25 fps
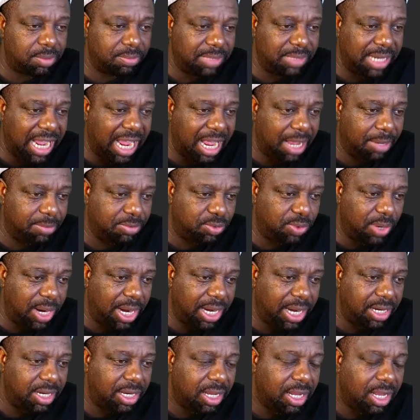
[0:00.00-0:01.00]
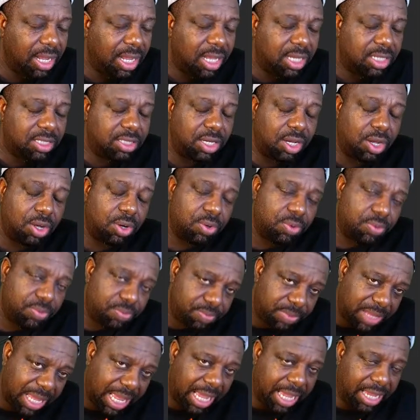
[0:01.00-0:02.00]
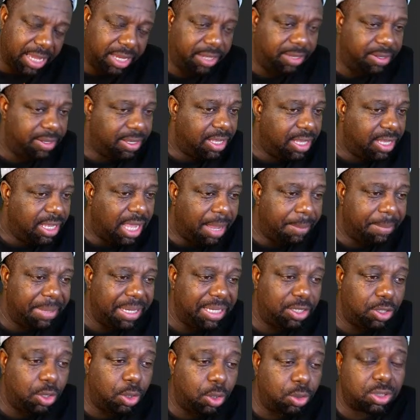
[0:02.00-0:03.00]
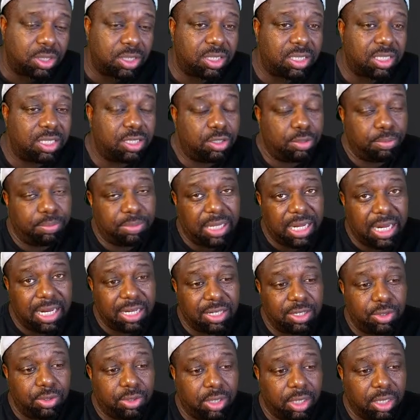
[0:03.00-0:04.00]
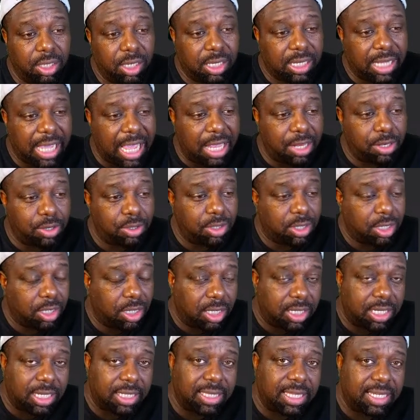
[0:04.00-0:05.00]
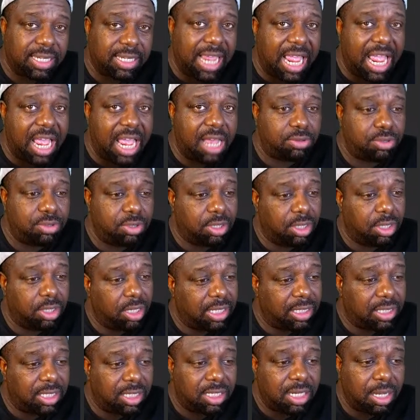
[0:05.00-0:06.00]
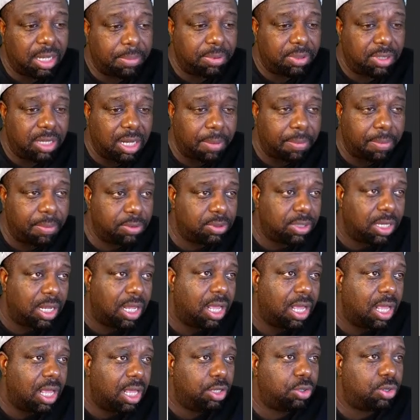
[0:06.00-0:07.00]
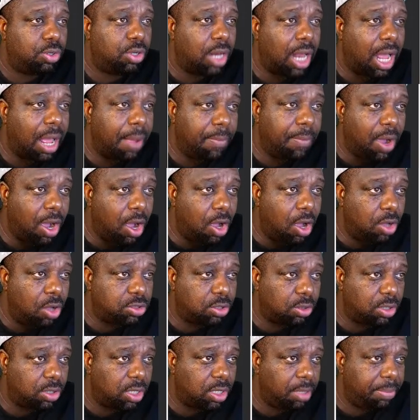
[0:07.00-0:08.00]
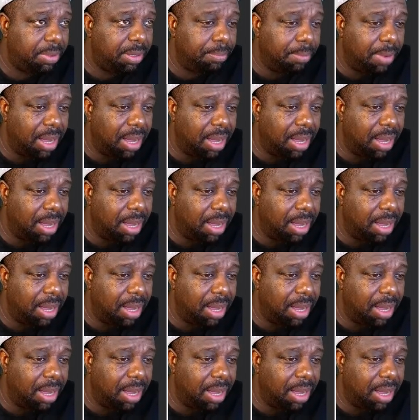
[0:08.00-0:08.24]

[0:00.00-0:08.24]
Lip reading: dimes, right? So hey, I mean those are some things you could look at. You could look at the dimes. You could look at the double doubles. You could. I'm also going to be